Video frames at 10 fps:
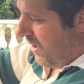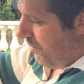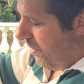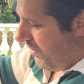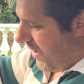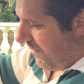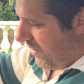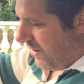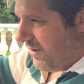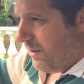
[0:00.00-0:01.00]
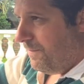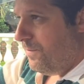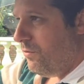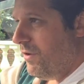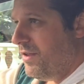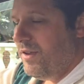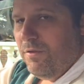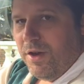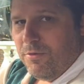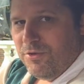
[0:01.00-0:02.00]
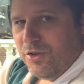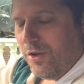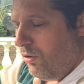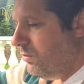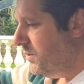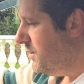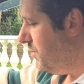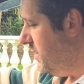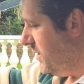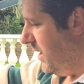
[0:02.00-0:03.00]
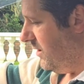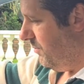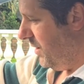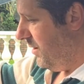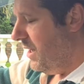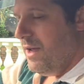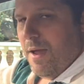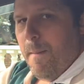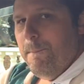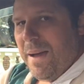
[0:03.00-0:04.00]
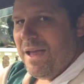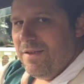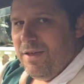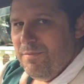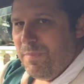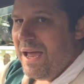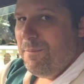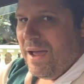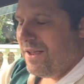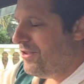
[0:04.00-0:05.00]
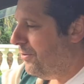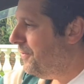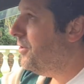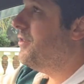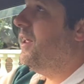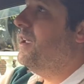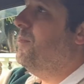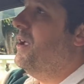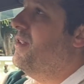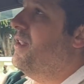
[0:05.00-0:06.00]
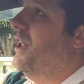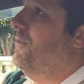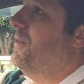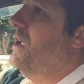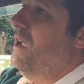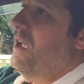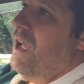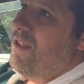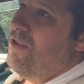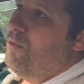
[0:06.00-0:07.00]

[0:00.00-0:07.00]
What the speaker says: We also have a nice little footrest down here, which is always appreciated by bad back sufferers like myself, and so